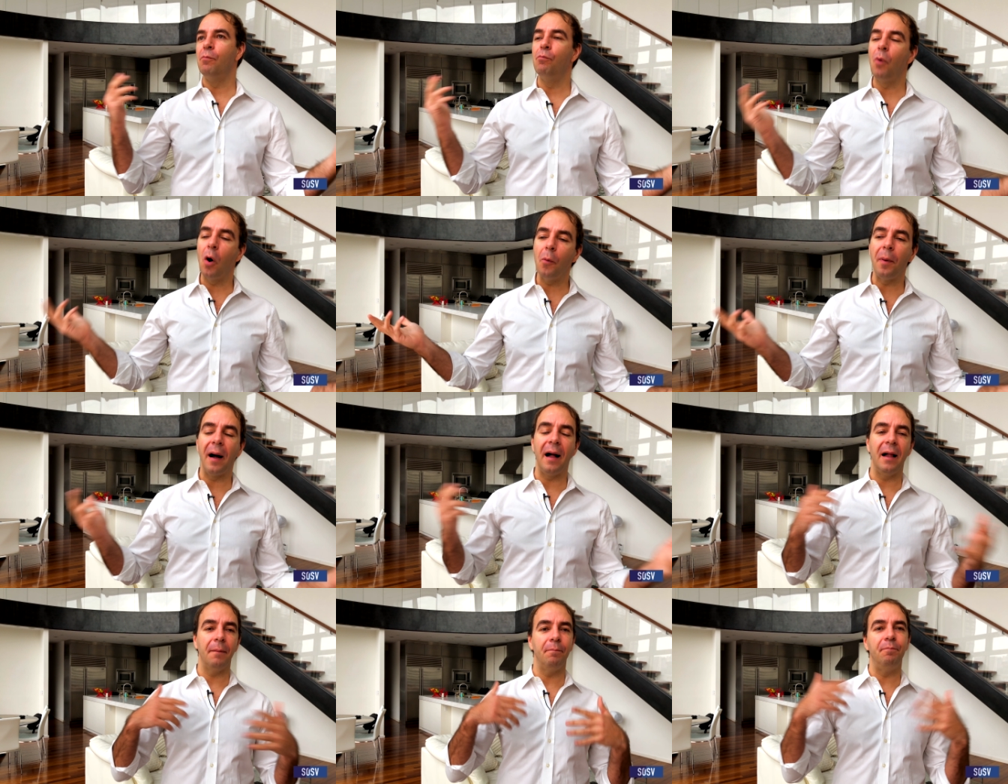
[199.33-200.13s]

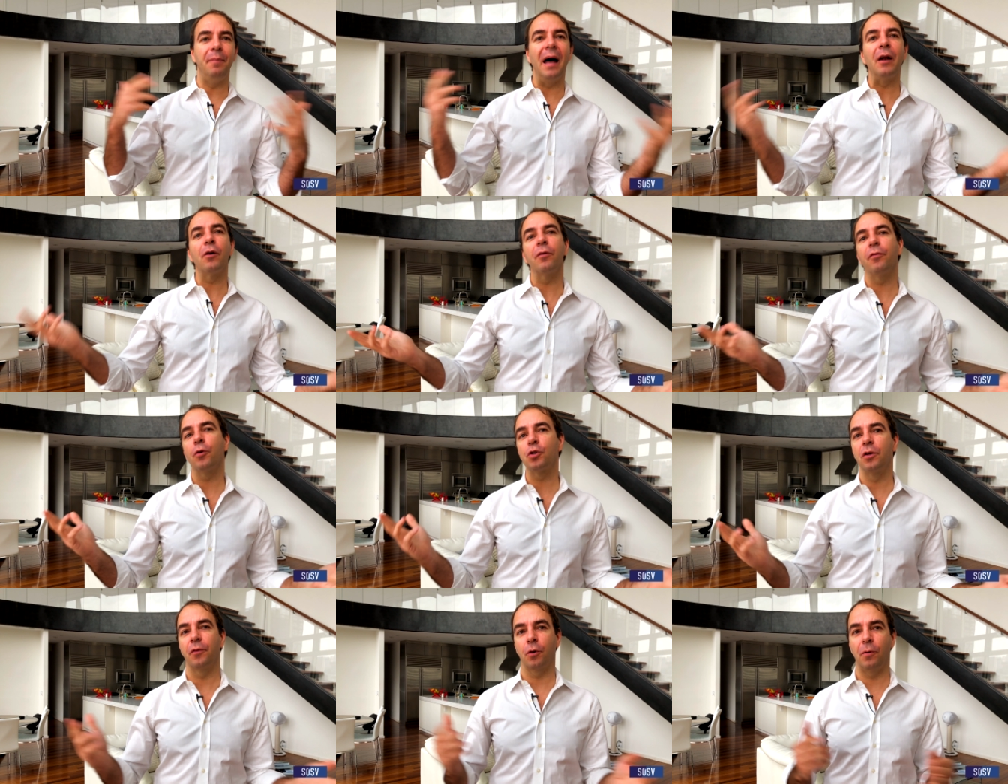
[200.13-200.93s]
mobile, better
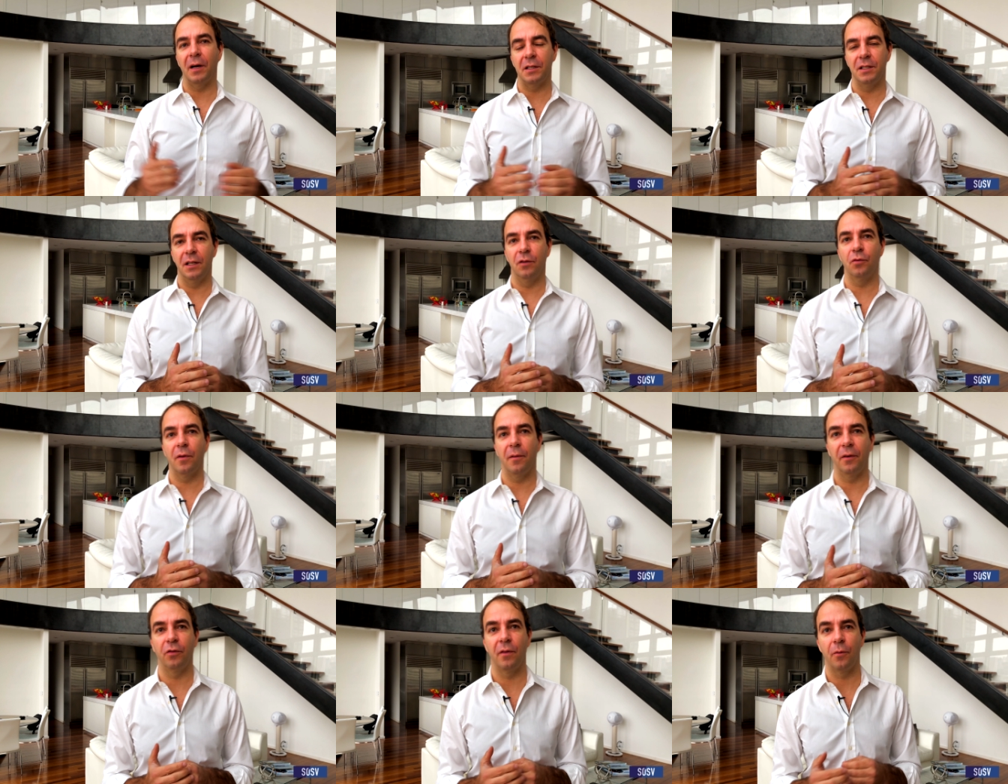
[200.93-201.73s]
version of Craigslist for
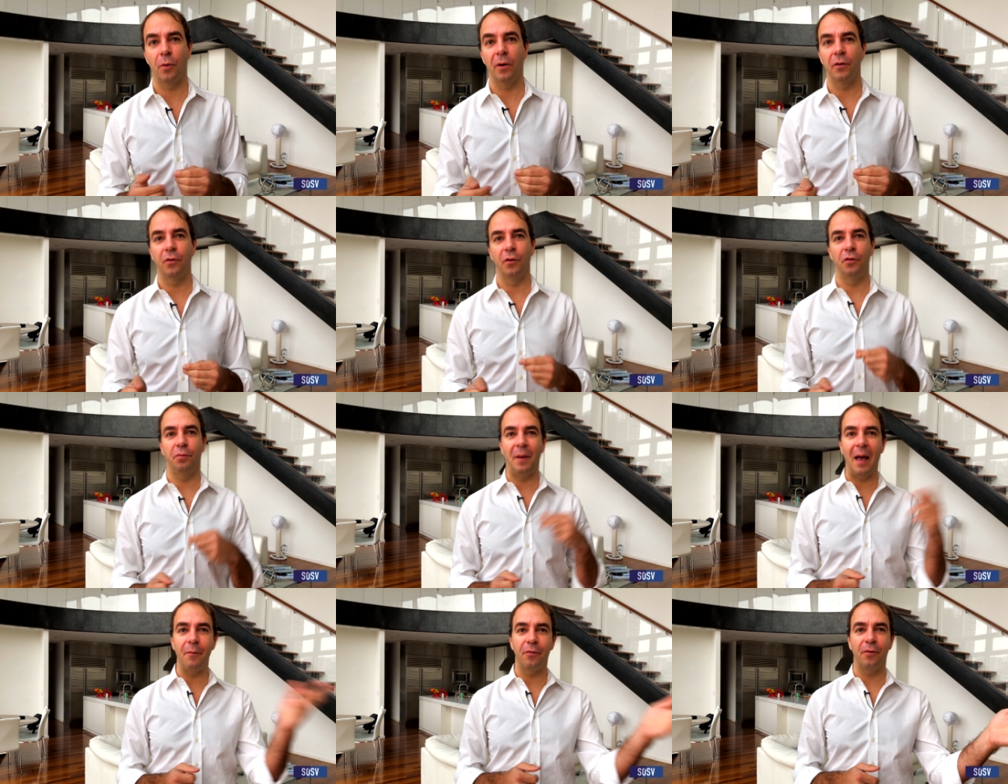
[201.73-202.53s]
the rest of the world. So
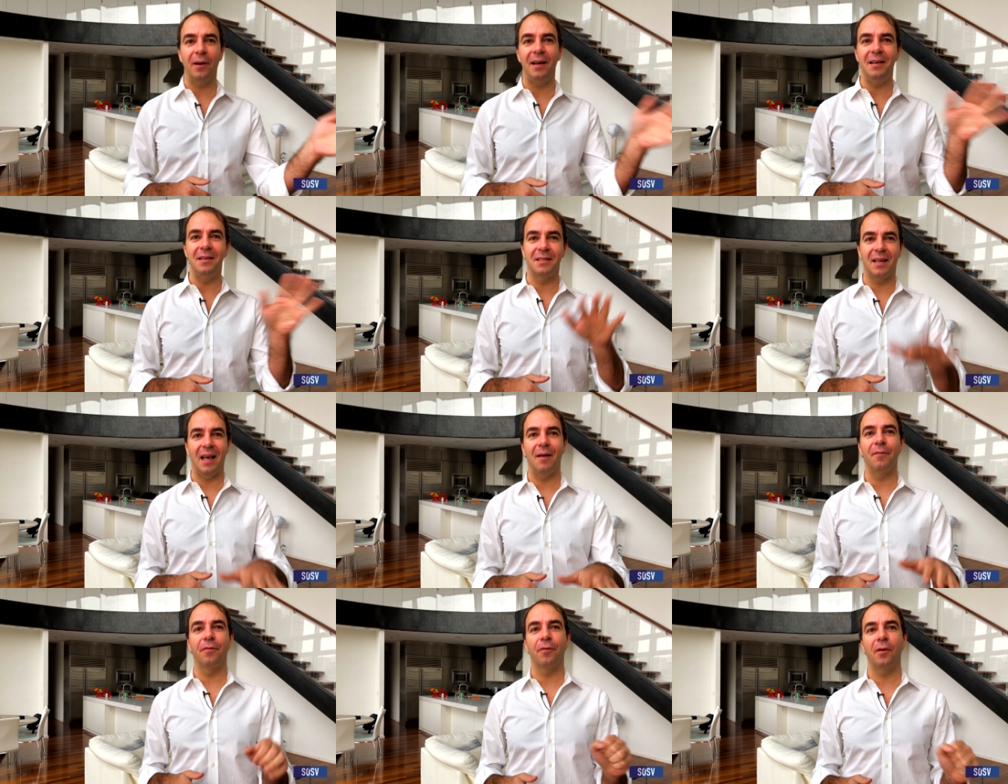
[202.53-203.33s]
spam-free,
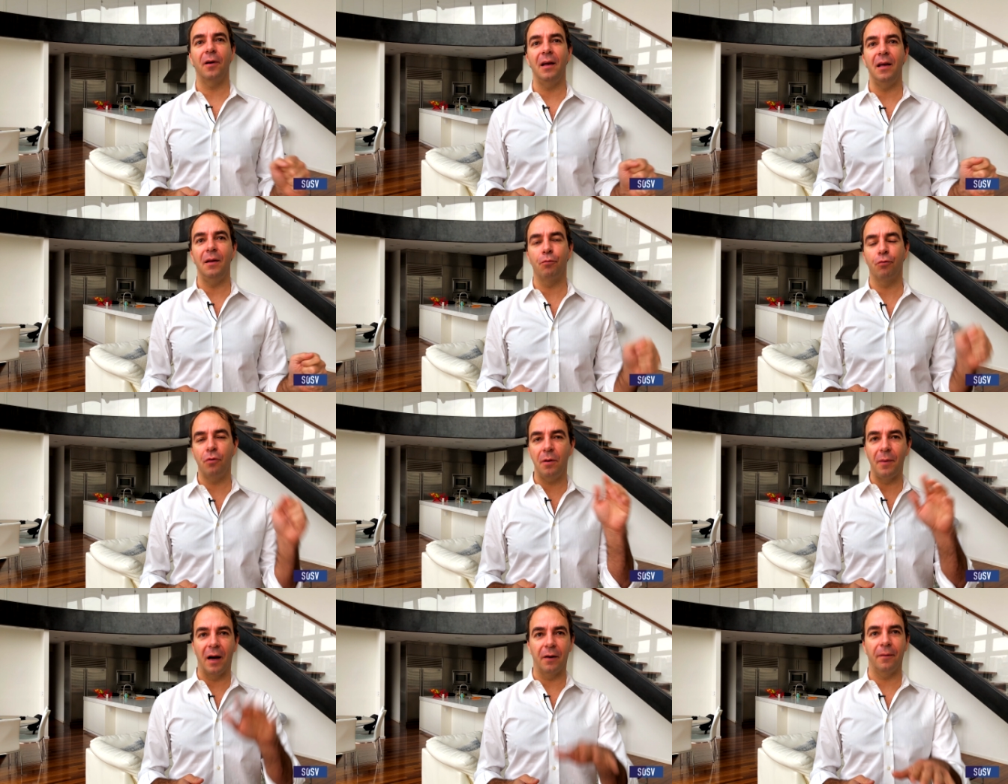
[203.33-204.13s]
scam-free,
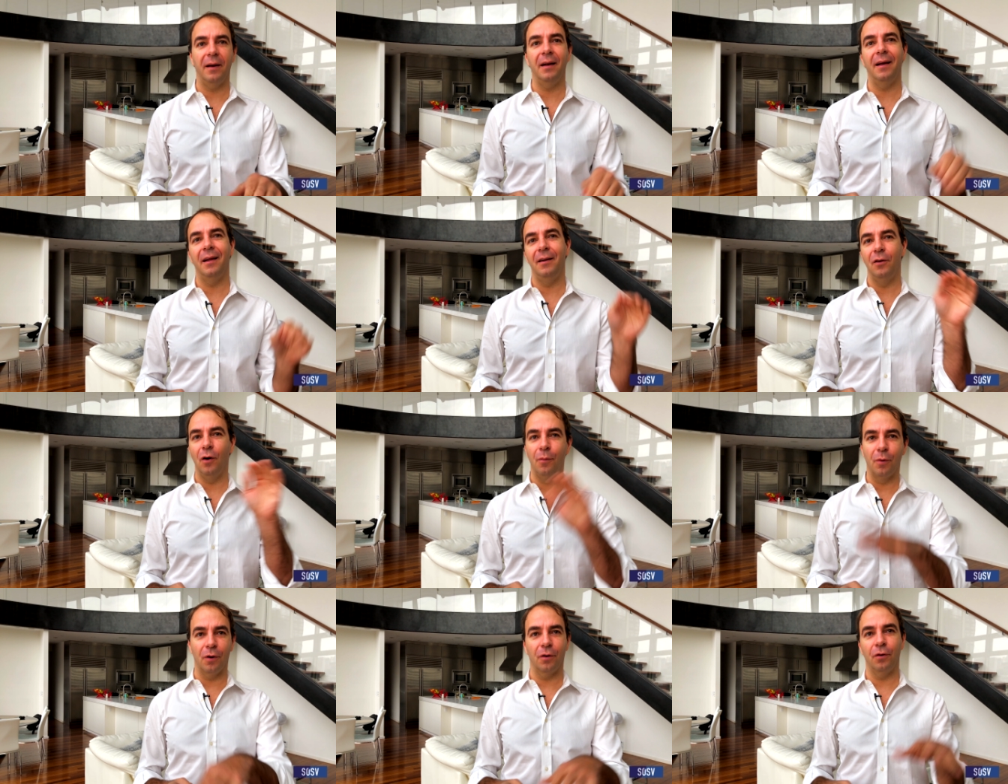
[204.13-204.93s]
pre-moderated,
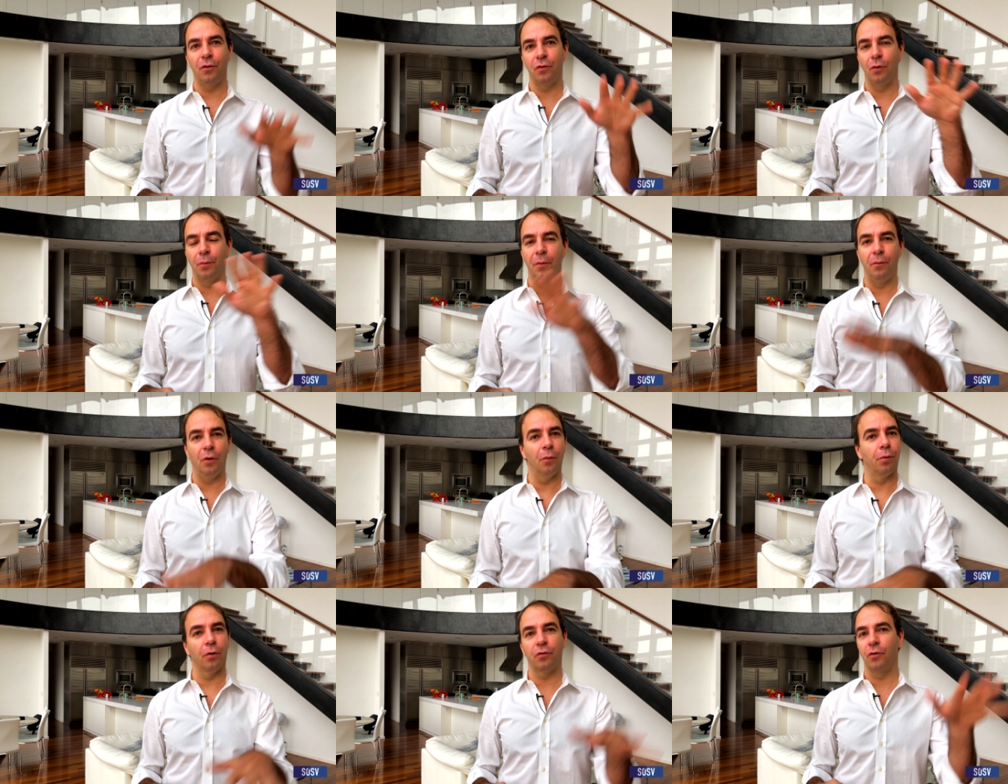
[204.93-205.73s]
no murders, no,
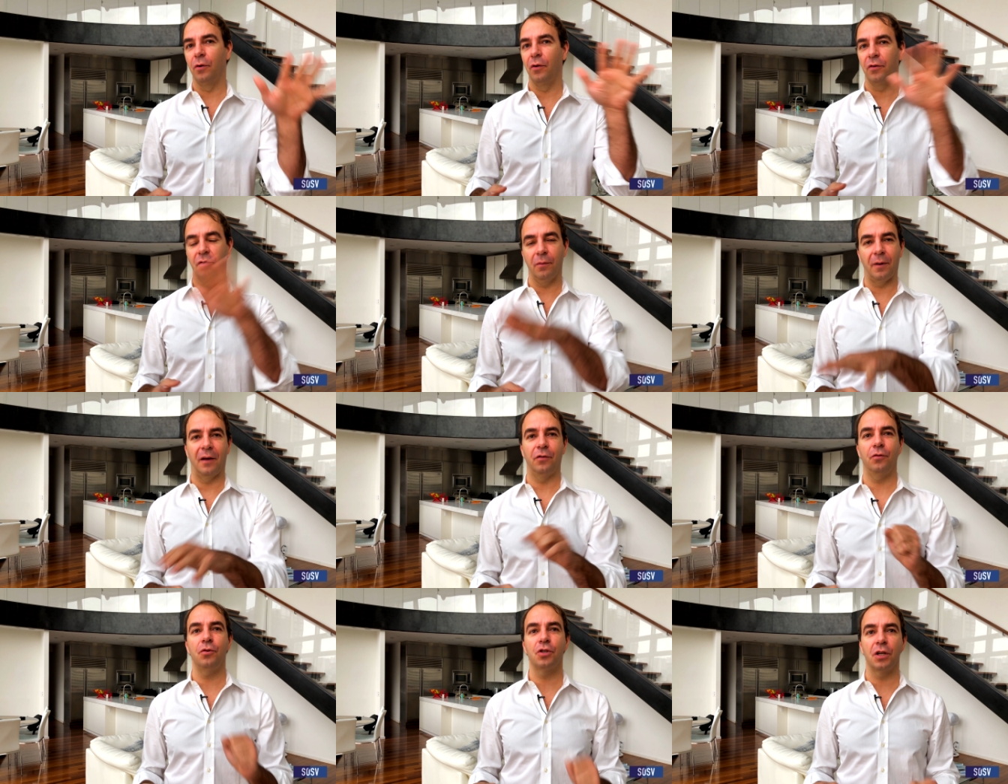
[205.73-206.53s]
no personals, no
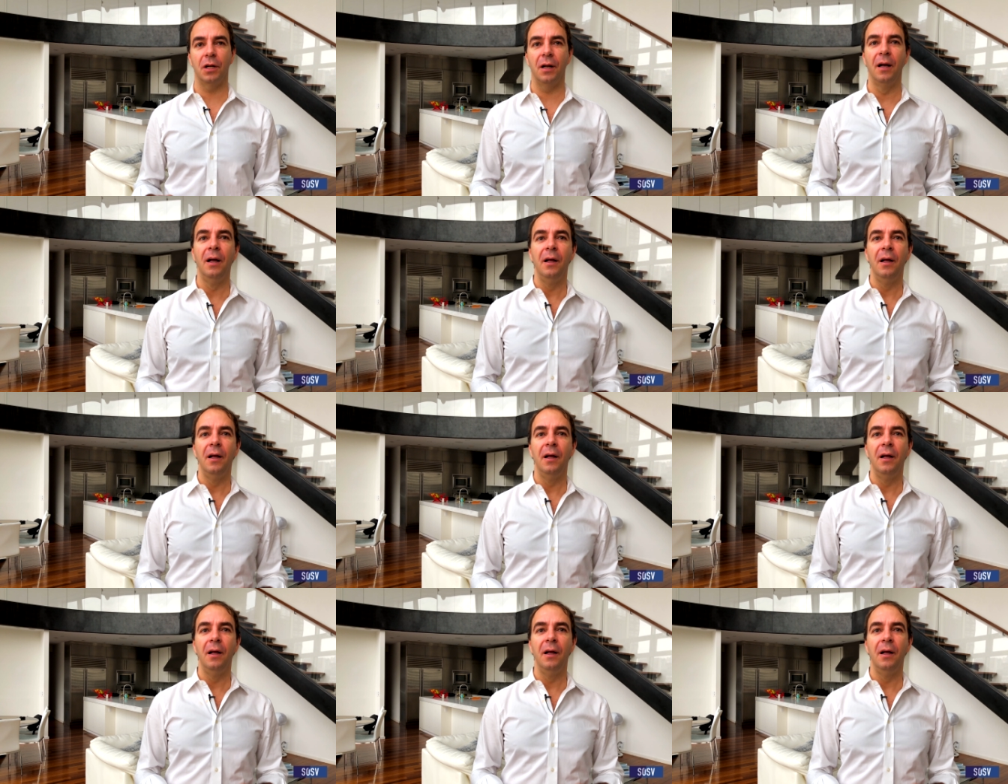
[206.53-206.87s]
prostitution.